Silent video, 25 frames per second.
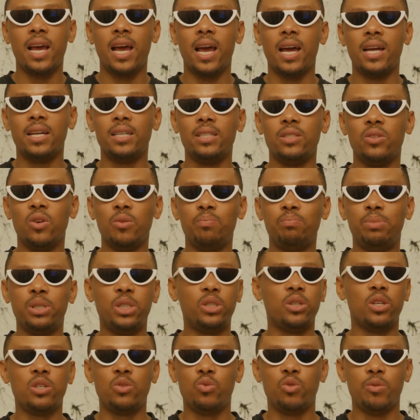and your
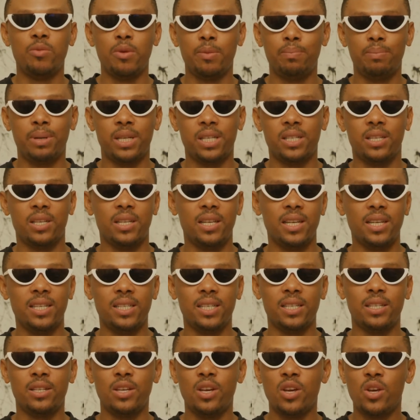pictures will be
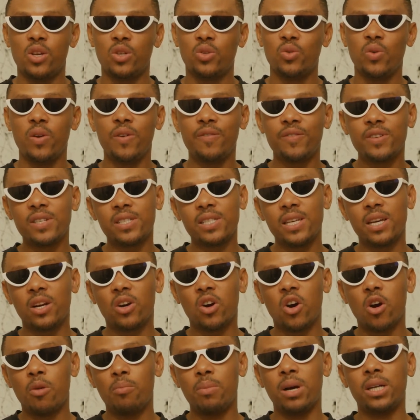pixelated. So if it's a
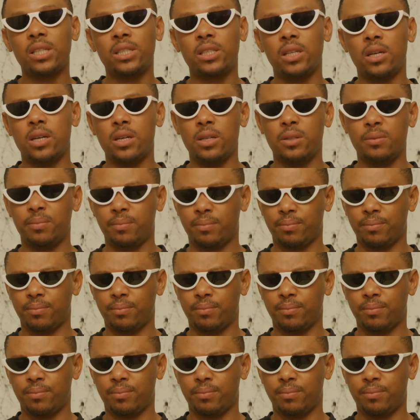commercial